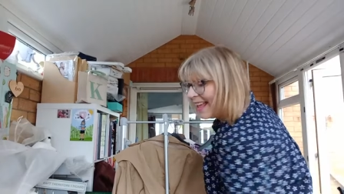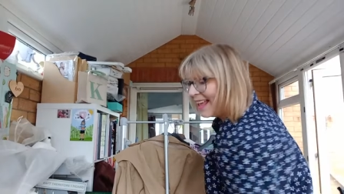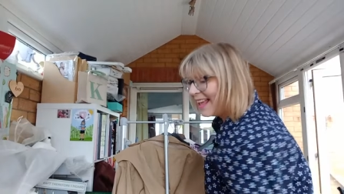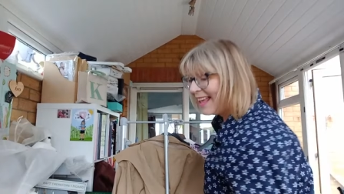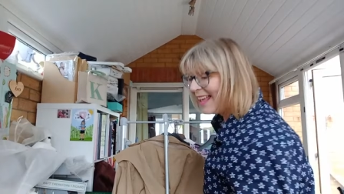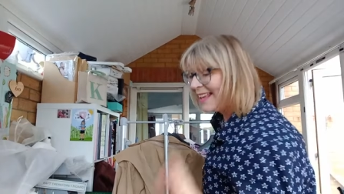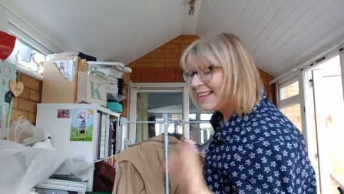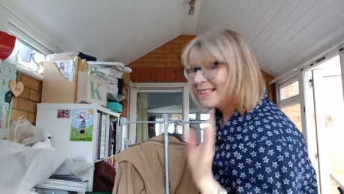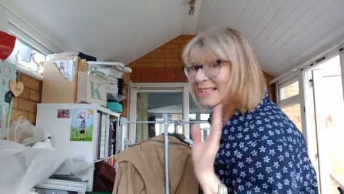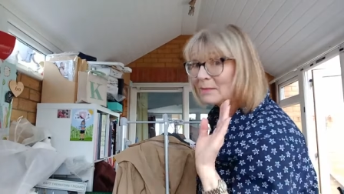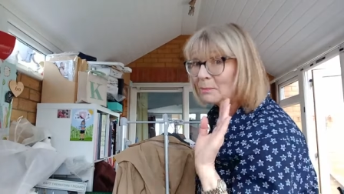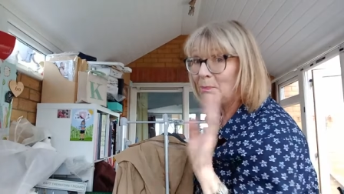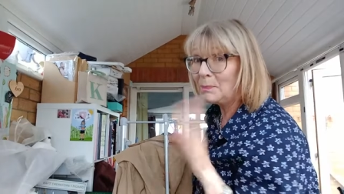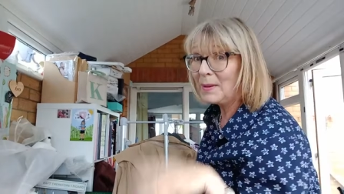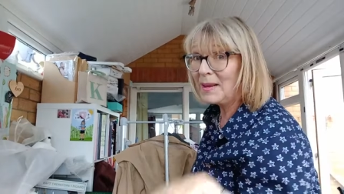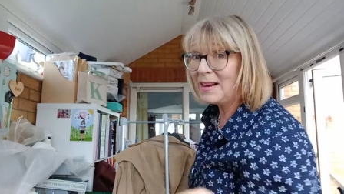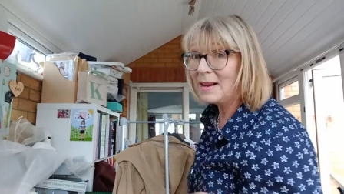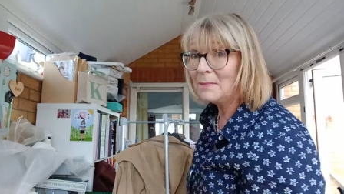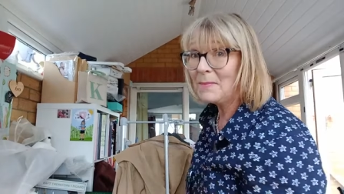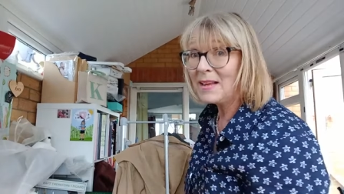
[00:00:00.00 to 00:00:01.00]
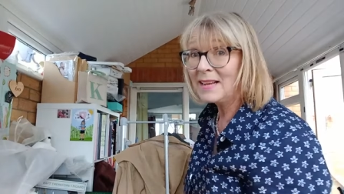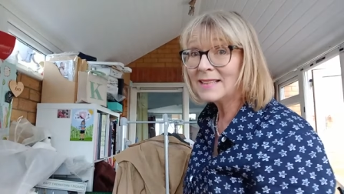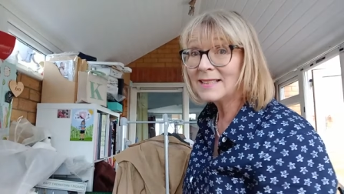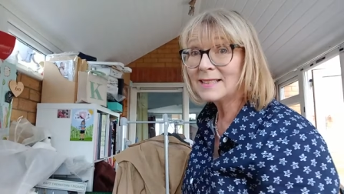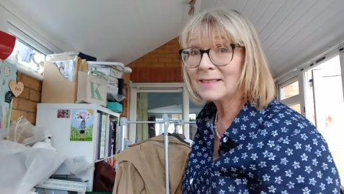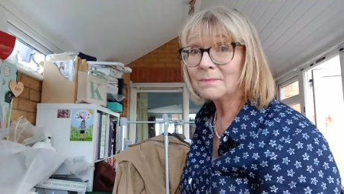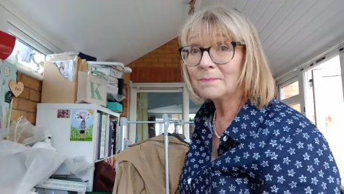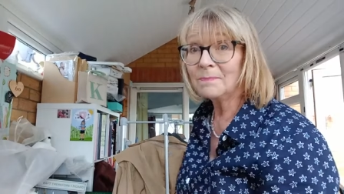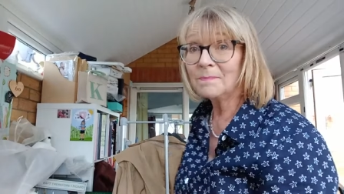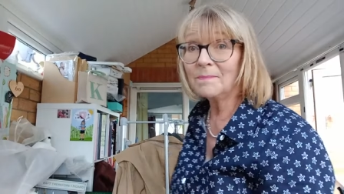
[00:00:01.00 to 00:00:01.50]
it's been a
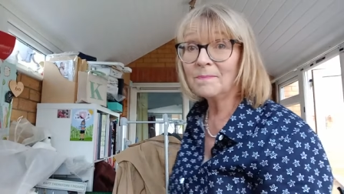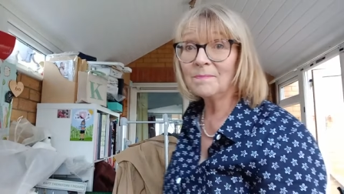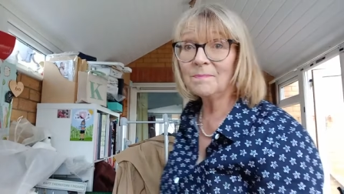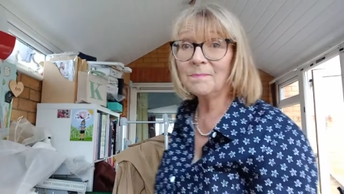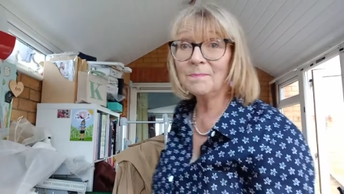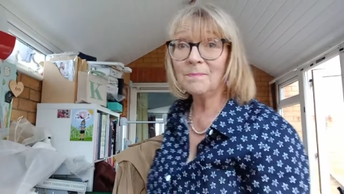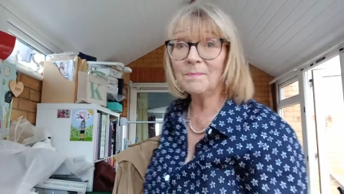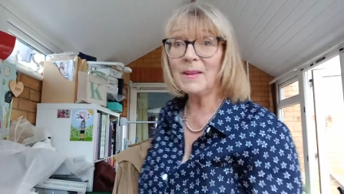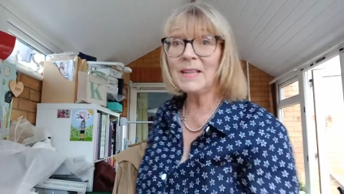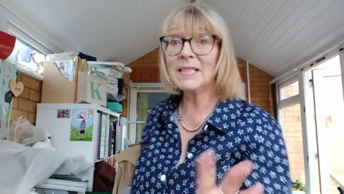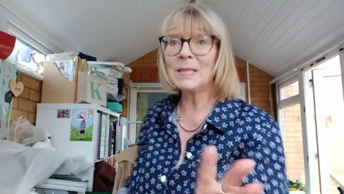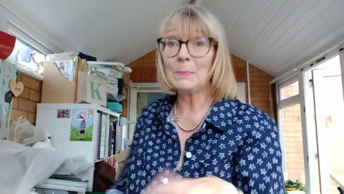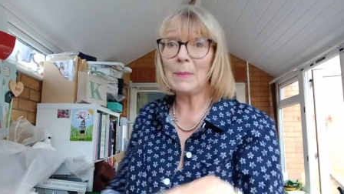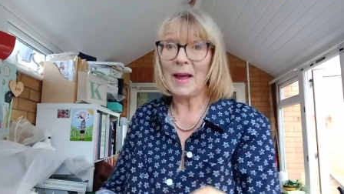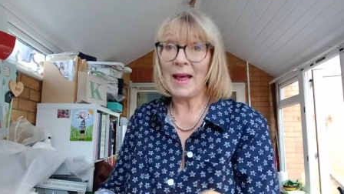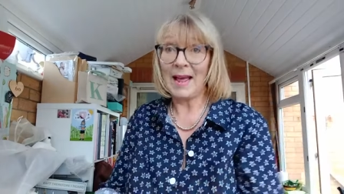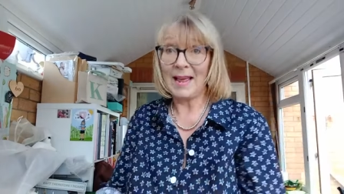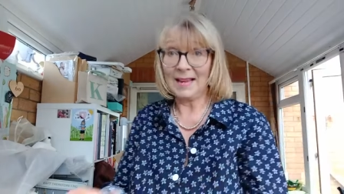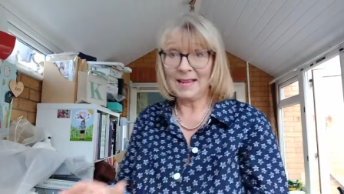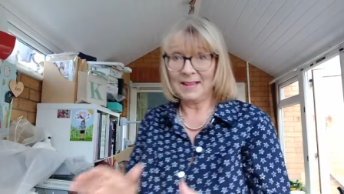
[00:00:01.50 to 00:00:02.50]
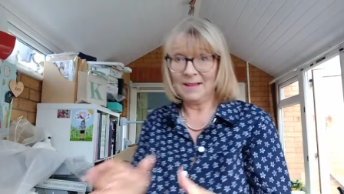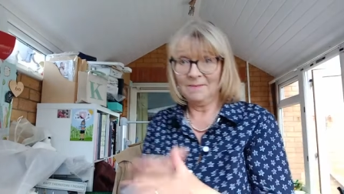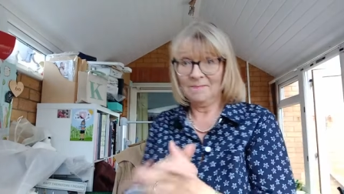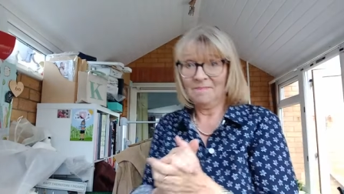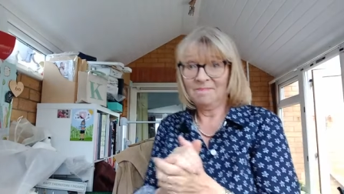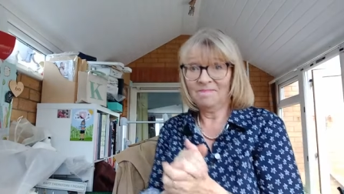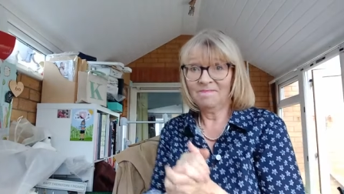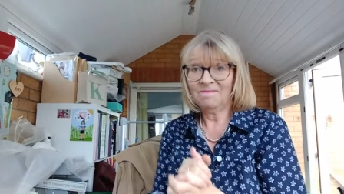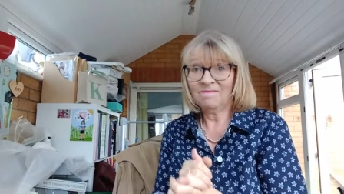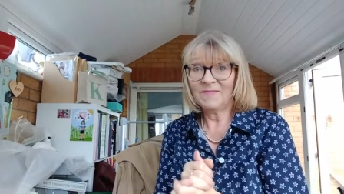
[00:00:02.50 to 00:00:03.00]
mixed bag,
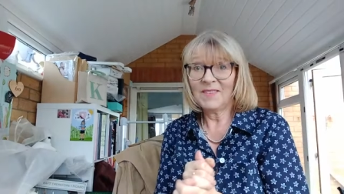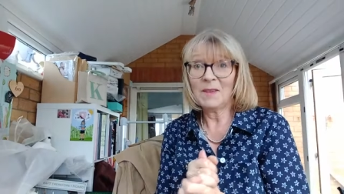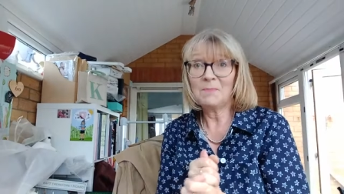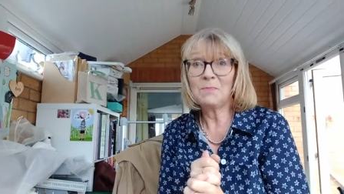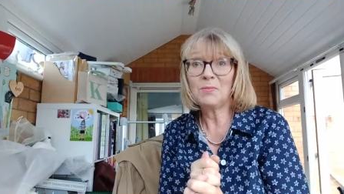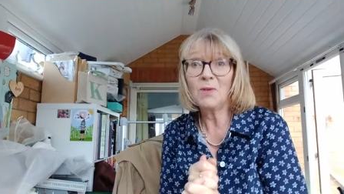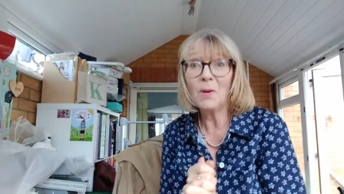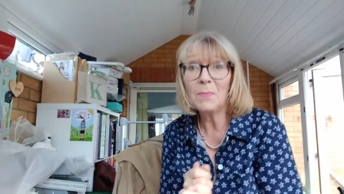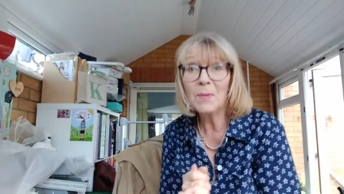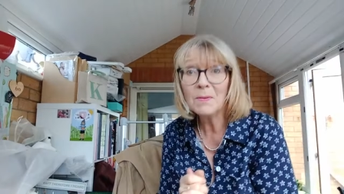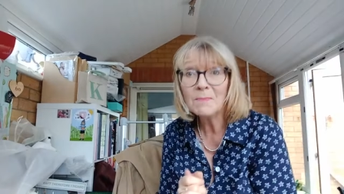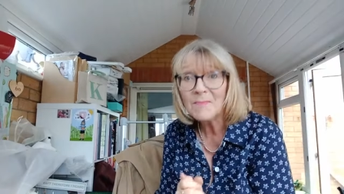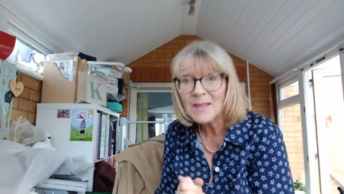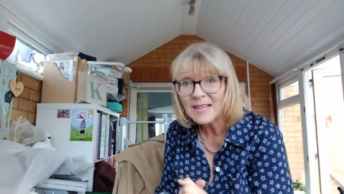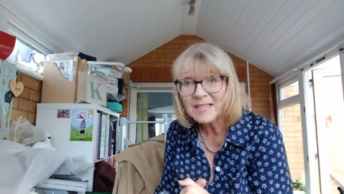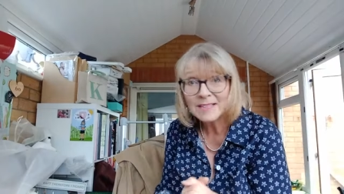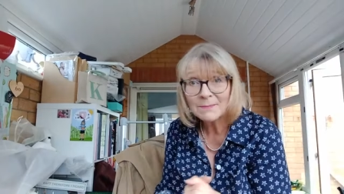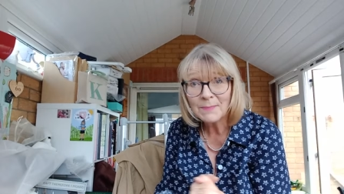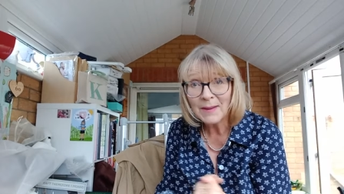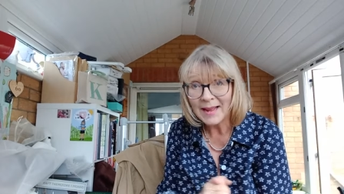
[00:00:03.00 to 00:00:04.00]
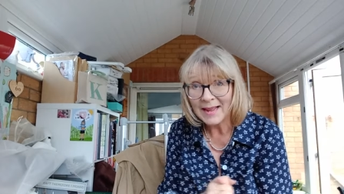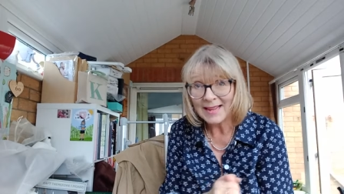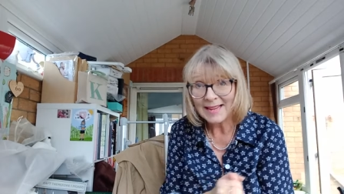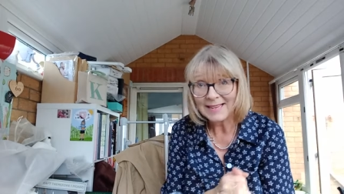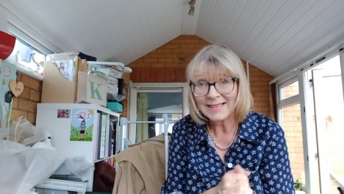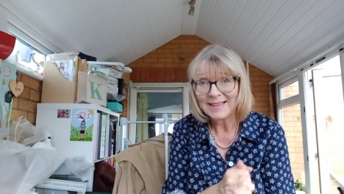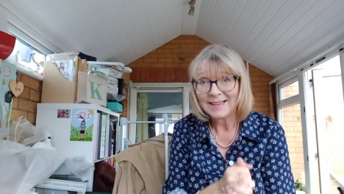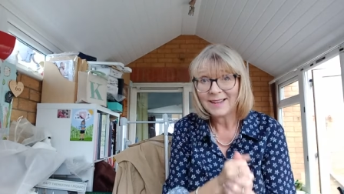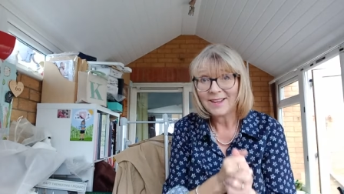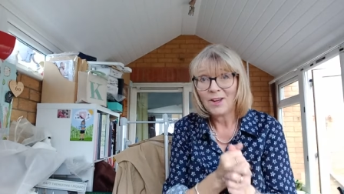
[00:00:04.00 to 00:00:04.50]
a proper mixed
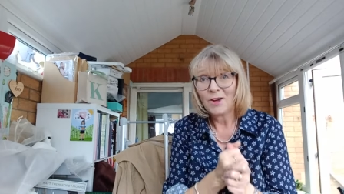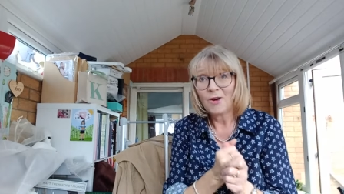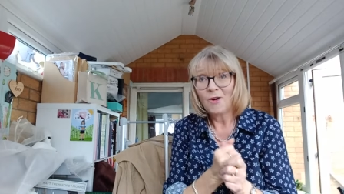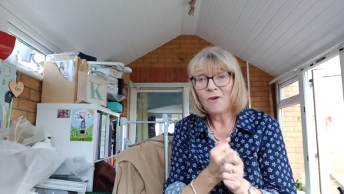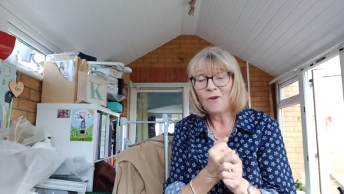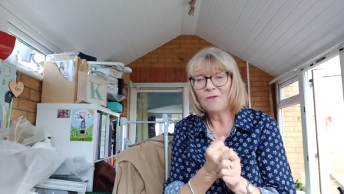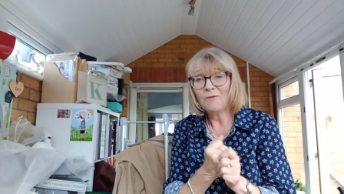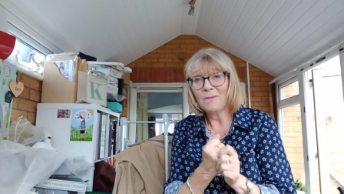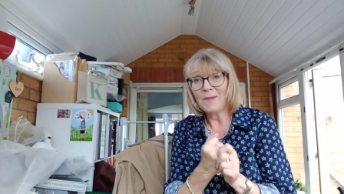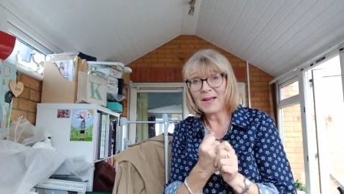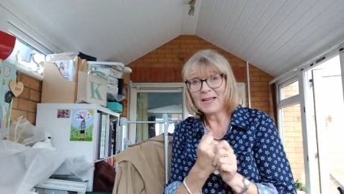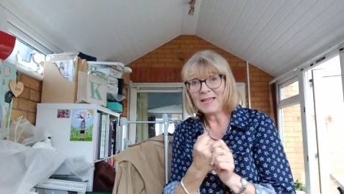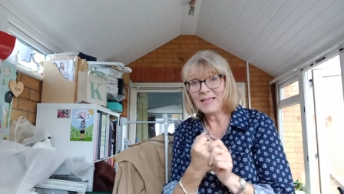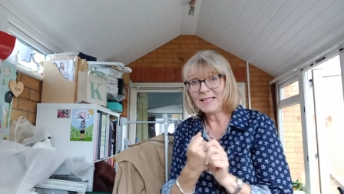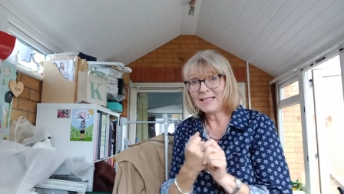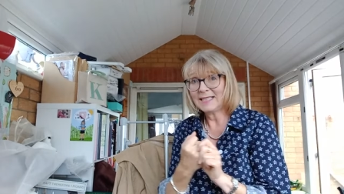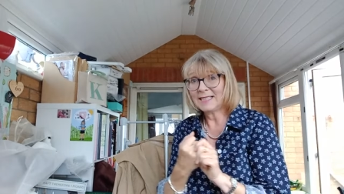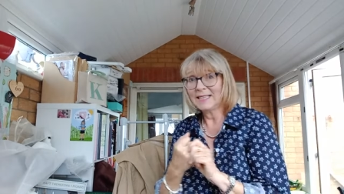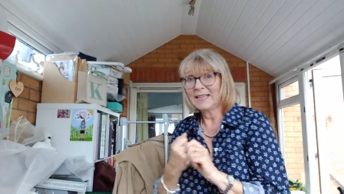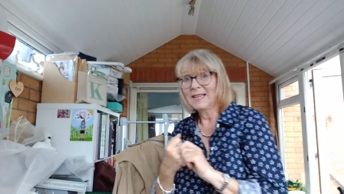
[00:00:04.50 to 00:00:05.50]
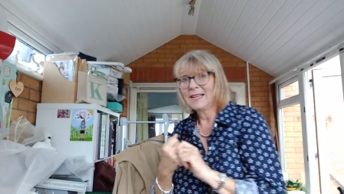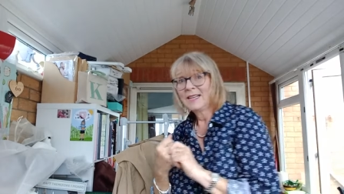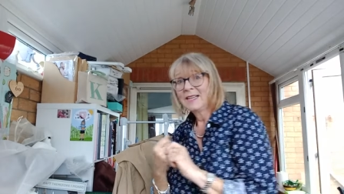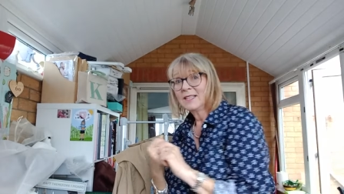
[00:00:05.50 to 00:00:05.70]
bag of makes.